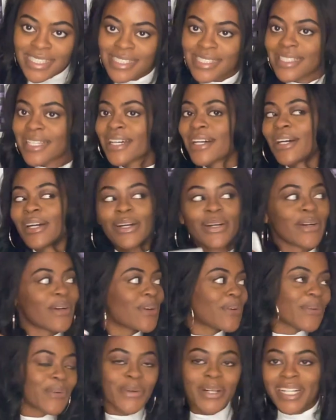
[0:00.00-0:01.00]

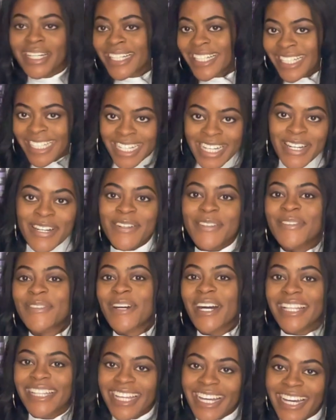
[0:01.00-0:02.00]
So
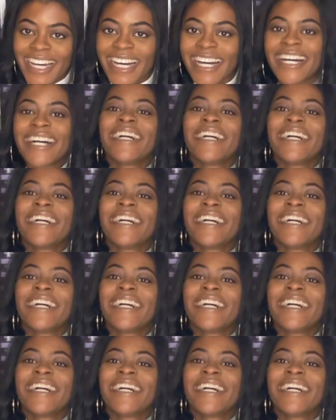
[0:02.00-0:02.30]
voila.